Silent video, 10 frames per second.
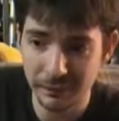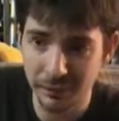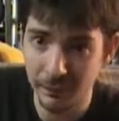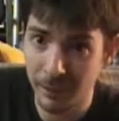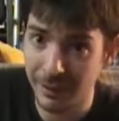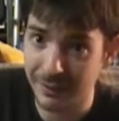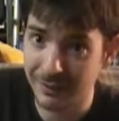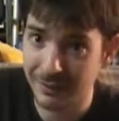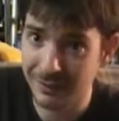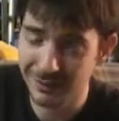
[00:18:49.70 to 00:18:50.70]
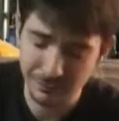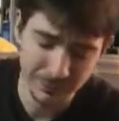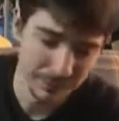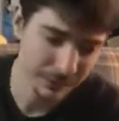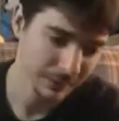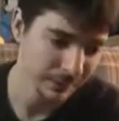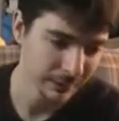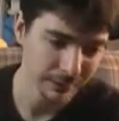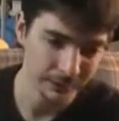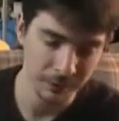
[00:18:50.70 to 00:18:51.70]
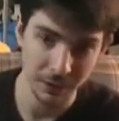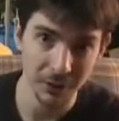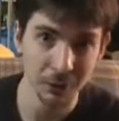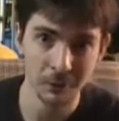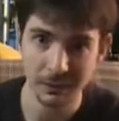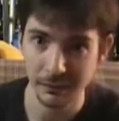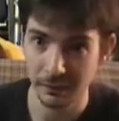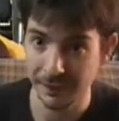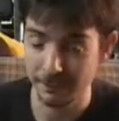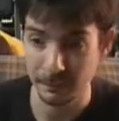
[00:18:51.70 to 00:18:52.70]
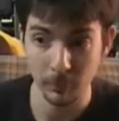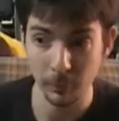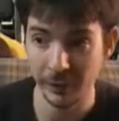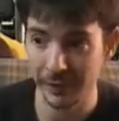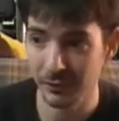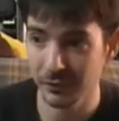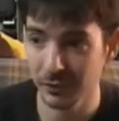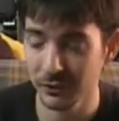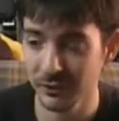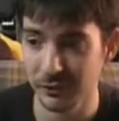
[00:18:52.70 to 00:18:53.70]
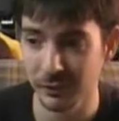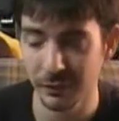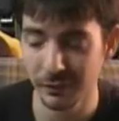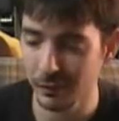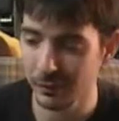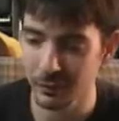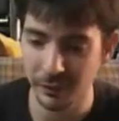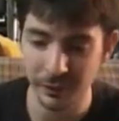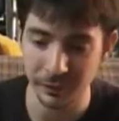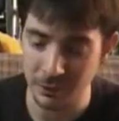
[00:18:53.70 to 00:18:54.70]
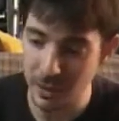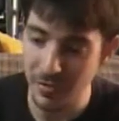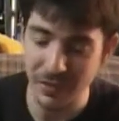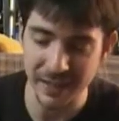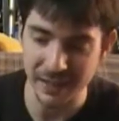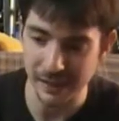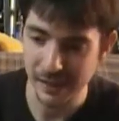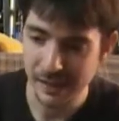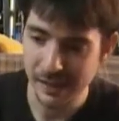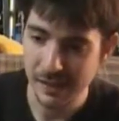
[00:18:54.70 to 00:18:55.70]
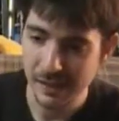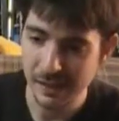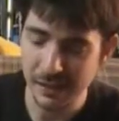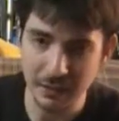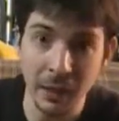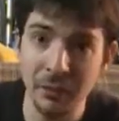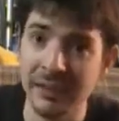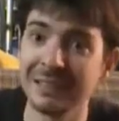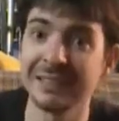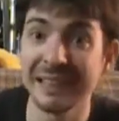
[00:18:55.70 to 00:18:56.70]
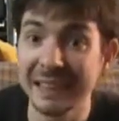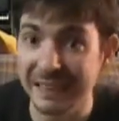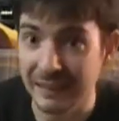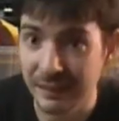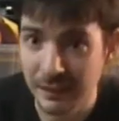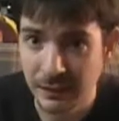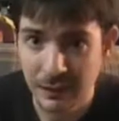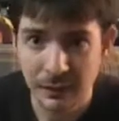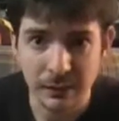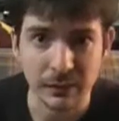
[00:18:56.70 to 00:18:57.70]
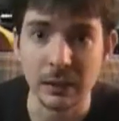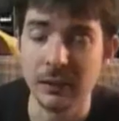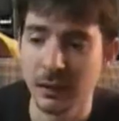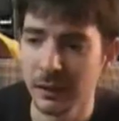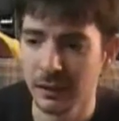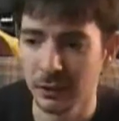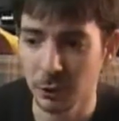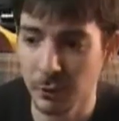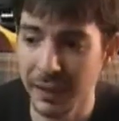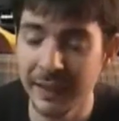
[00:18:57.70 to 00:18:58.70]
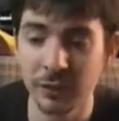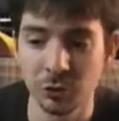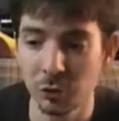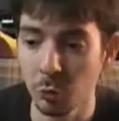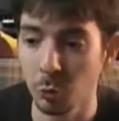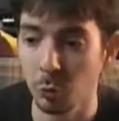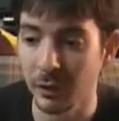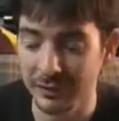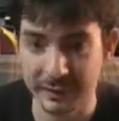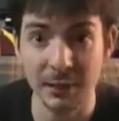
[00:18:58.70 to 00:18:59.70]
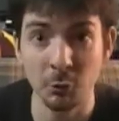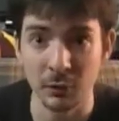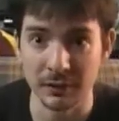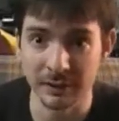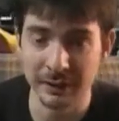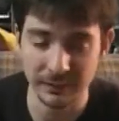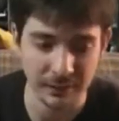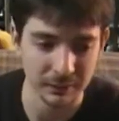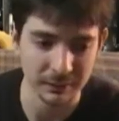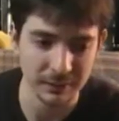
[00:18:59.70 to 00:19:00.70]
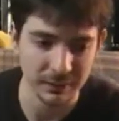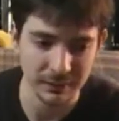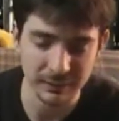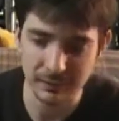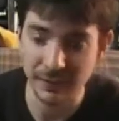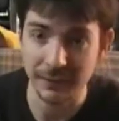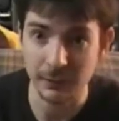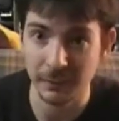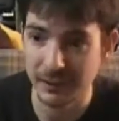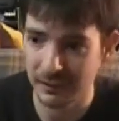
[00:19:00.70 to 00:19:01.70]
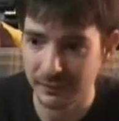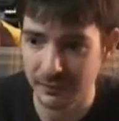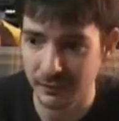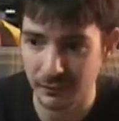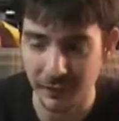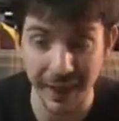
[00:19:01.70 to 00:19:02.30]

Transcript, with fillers: They might. You know, less memorable characters, nothing, nothing is needed. Uh, you can't do a sequel to, to, to six because the